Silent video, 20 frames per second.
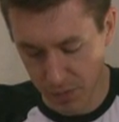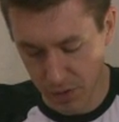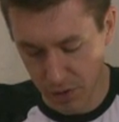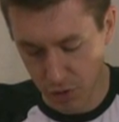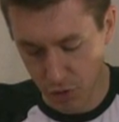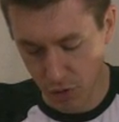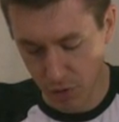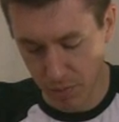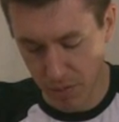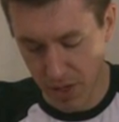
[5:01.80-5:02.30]

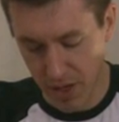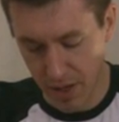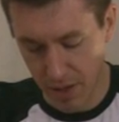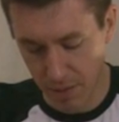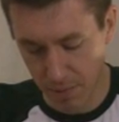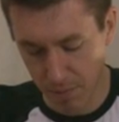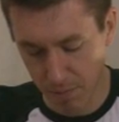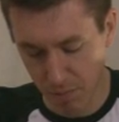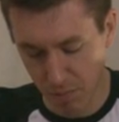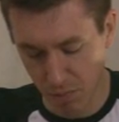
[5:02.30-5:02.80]
It's going to
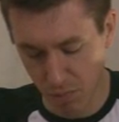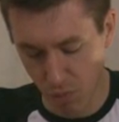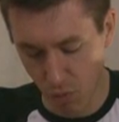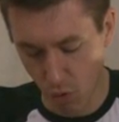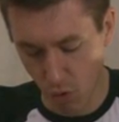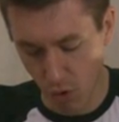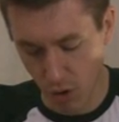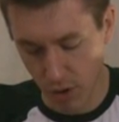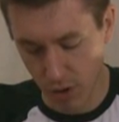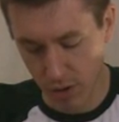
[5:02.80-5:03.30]
be
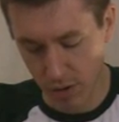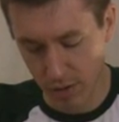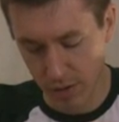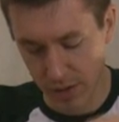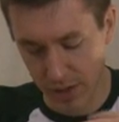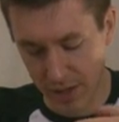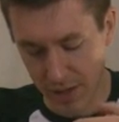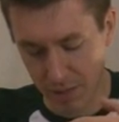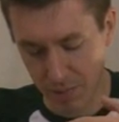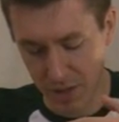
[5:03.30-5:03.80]
more,
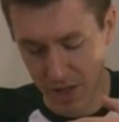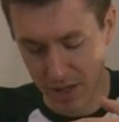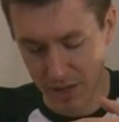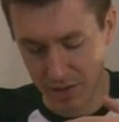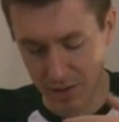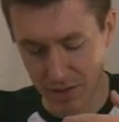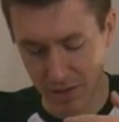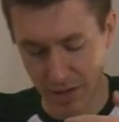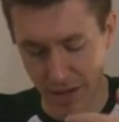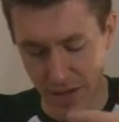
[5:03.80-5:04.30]
it can get